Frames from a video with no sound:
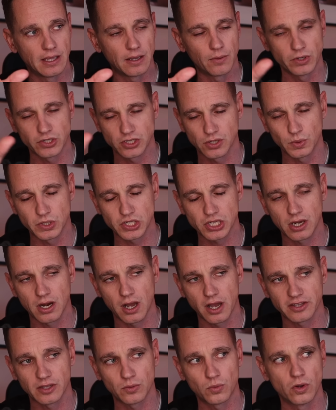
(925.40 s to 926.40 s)
which
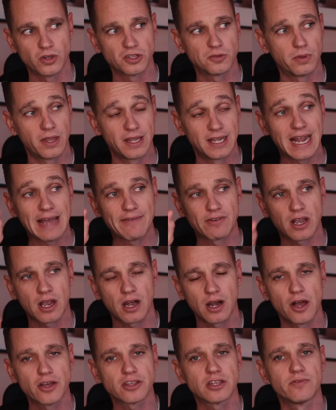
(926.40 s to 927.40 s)
class it was, but they did have a
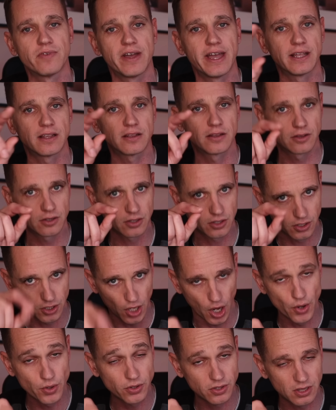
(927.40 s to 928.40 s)
class surveyor
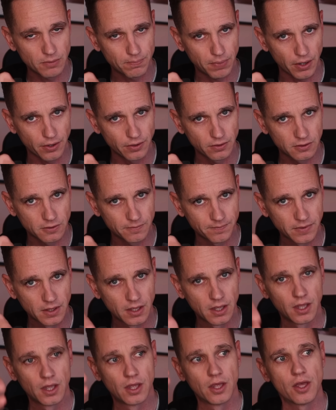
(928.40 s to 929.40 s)
go to the boat
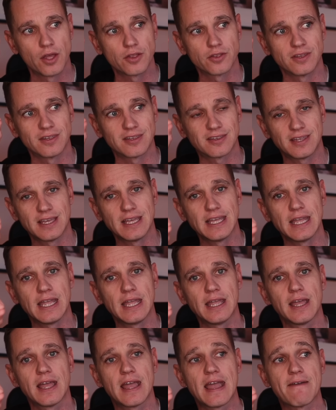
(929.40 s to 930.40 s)
to
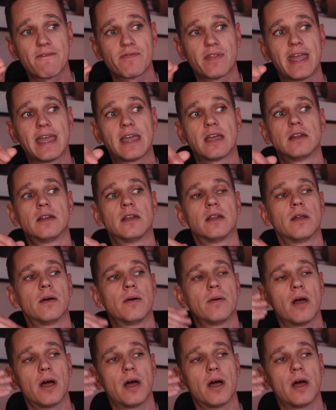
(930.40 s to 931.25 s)
see if they can